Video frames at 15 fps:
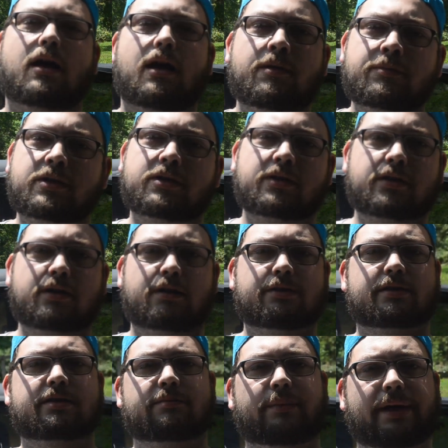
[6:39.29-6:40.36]
I'm not going to call
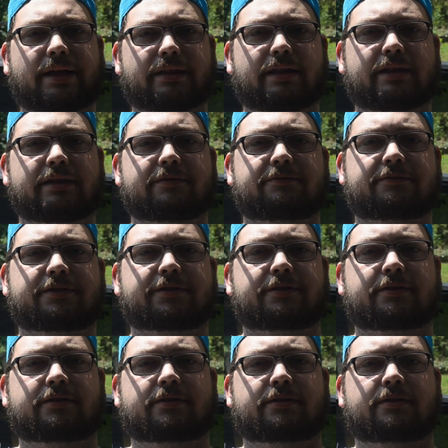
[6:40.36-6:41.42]
this a bad lift
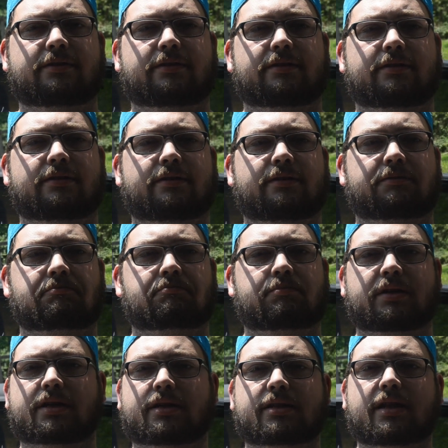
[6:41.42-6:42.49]

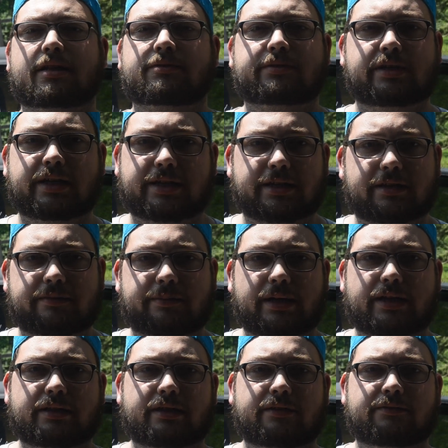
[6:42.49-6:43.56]
because I don't think it's a
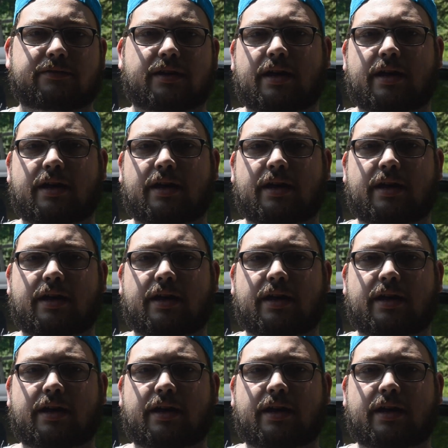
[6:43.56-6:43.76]
bad lift.